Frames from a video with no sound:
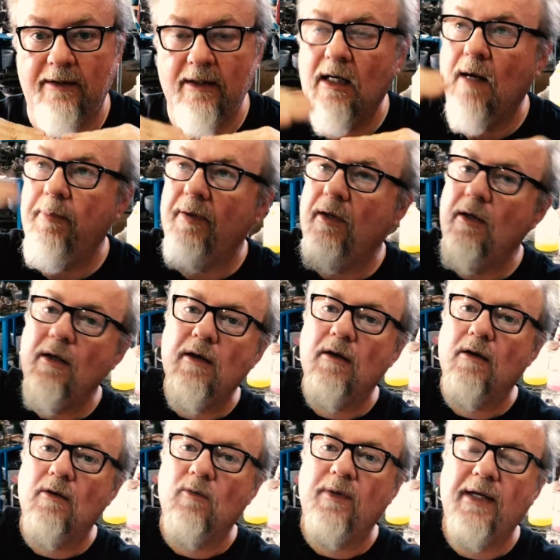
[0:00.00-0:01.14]
And up
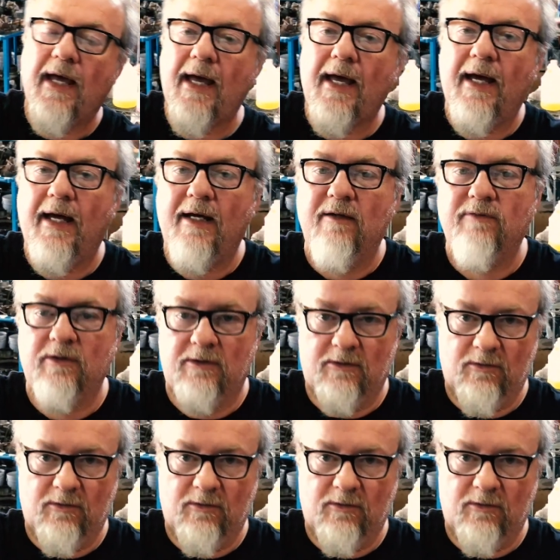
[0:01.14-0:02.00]
here we have